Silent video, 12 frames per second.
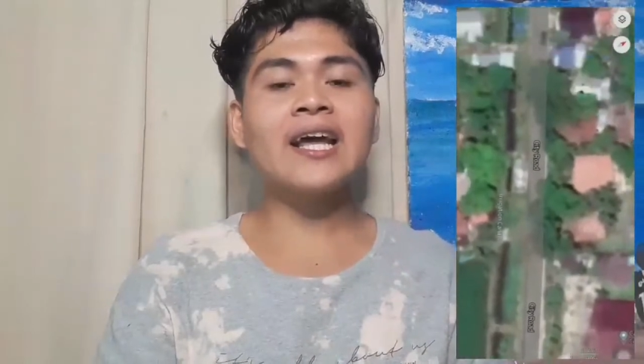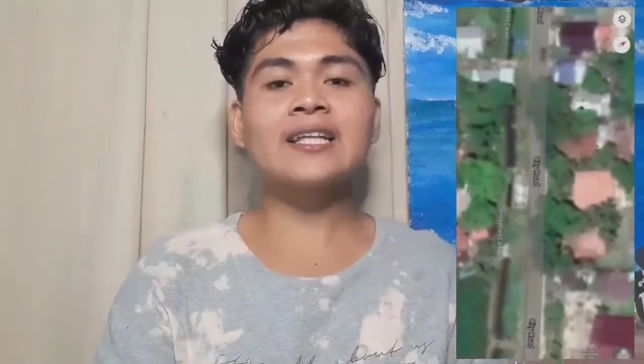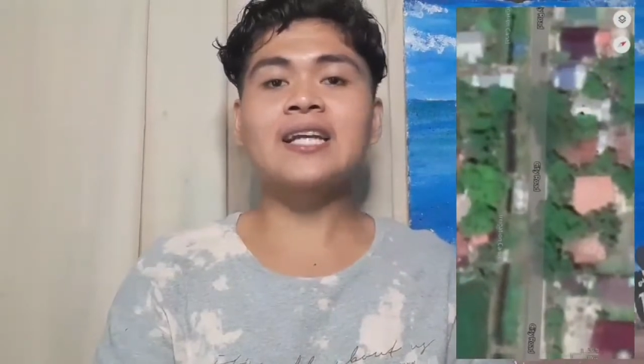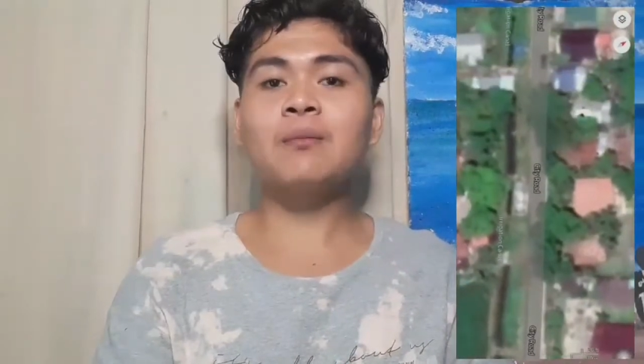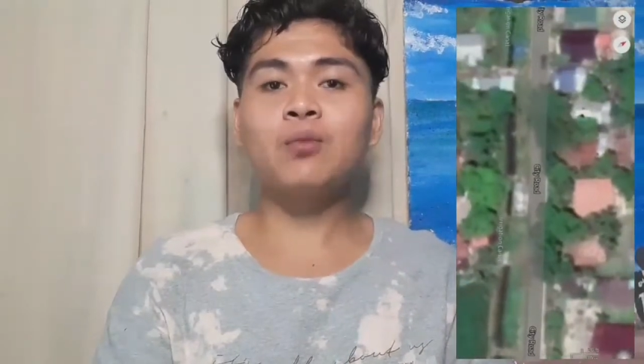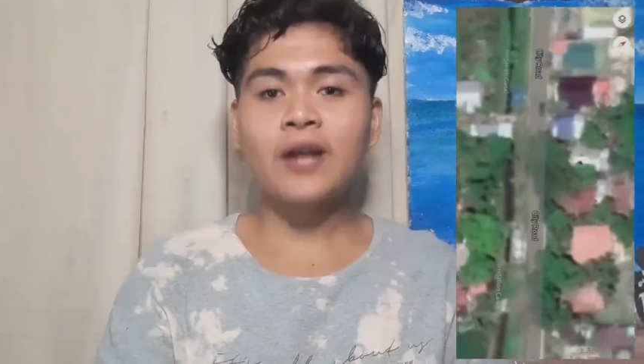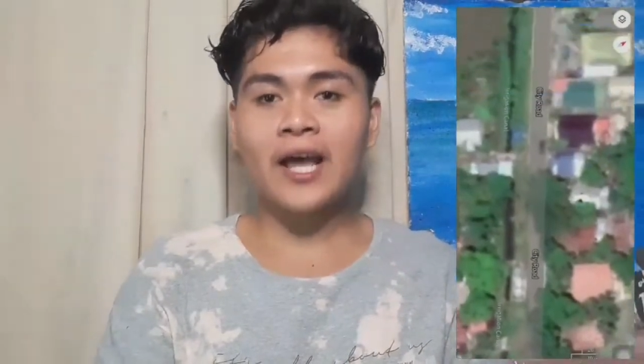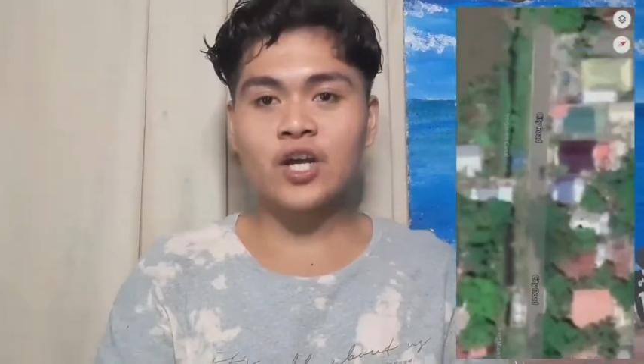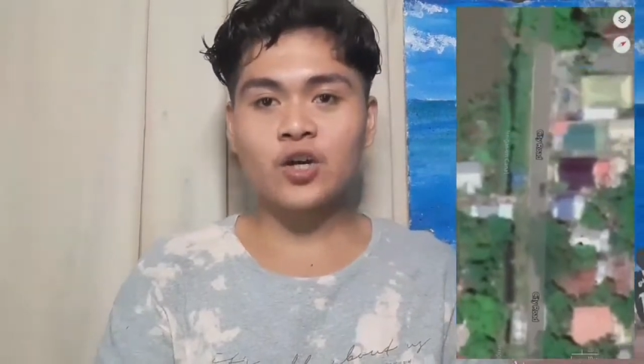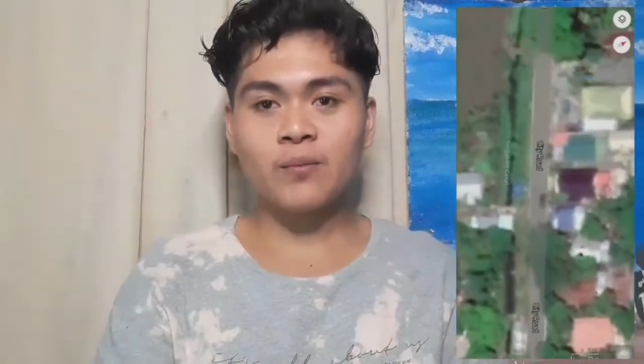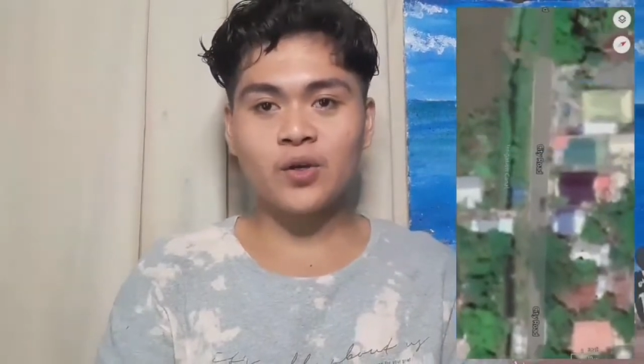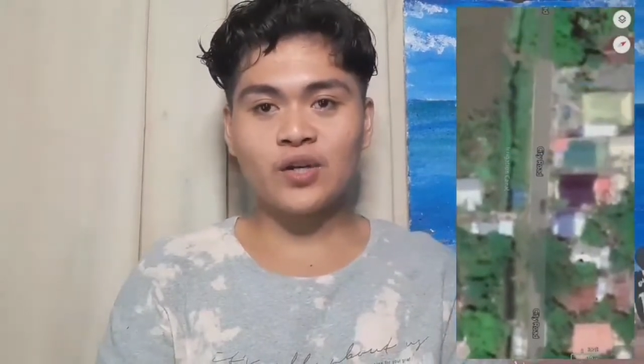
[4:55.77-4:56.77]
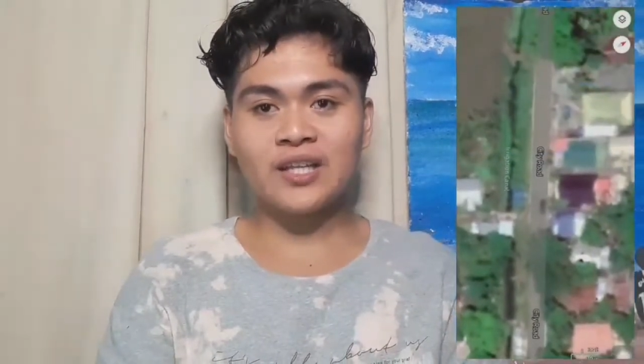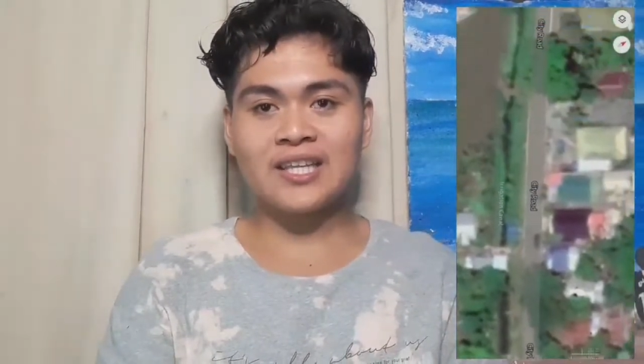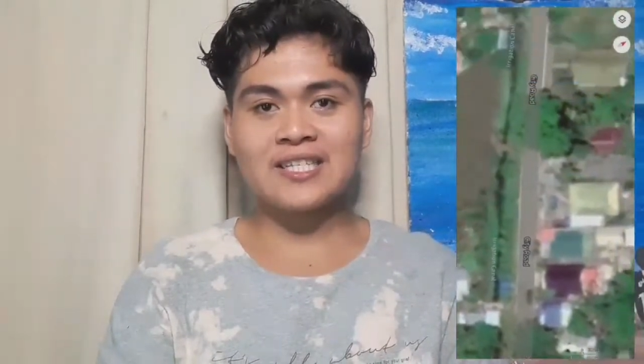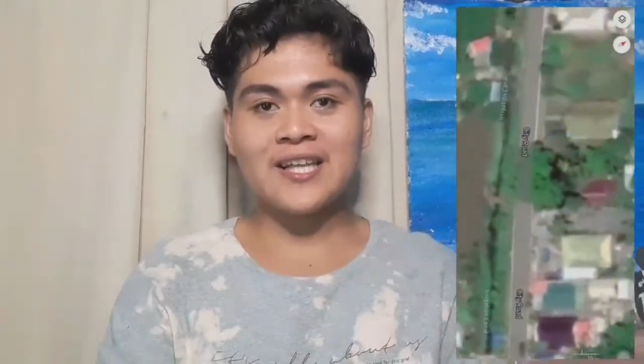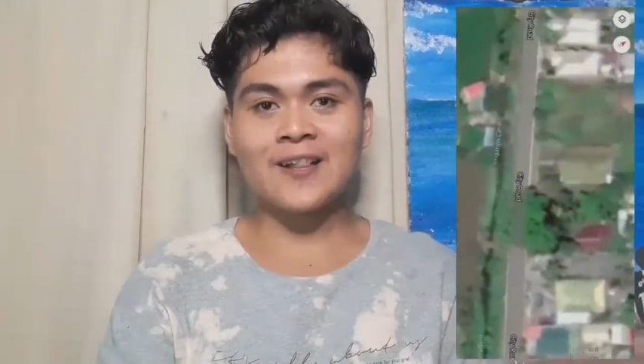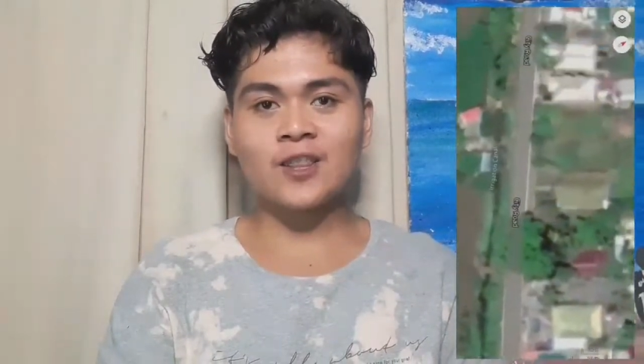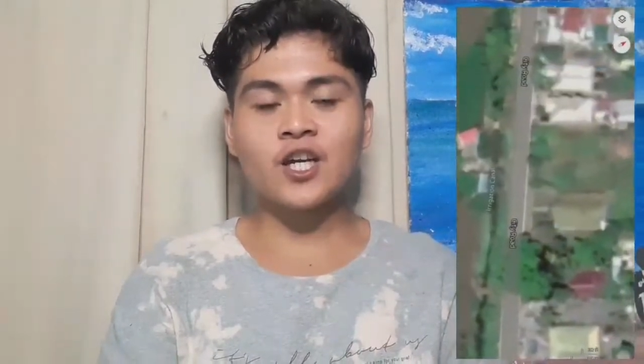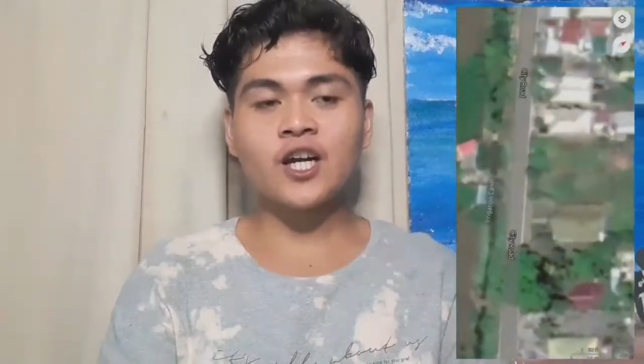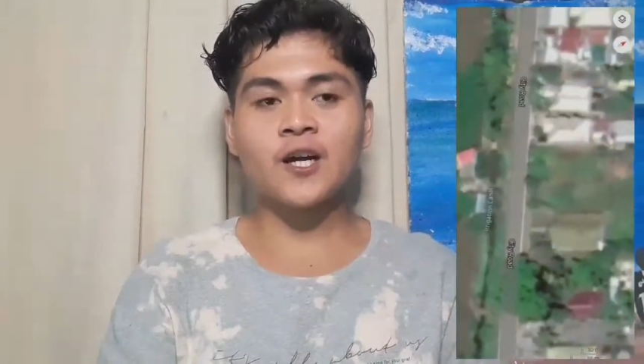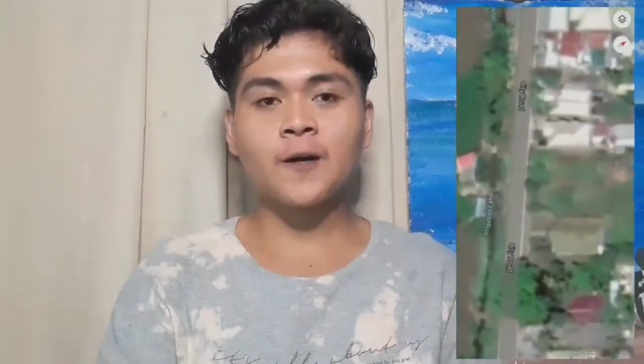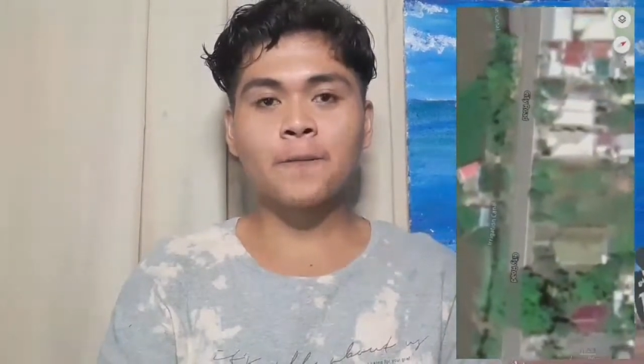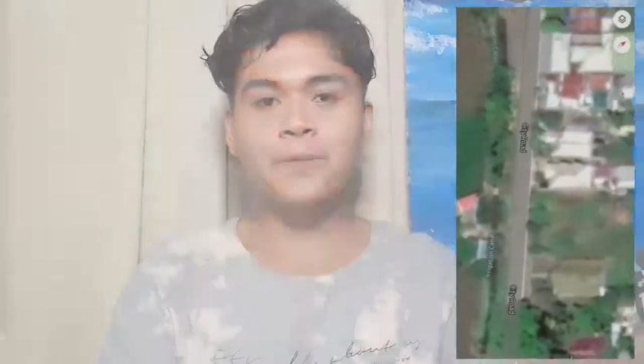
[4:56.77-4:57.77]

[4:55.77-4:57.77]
and Cabulay Community Center.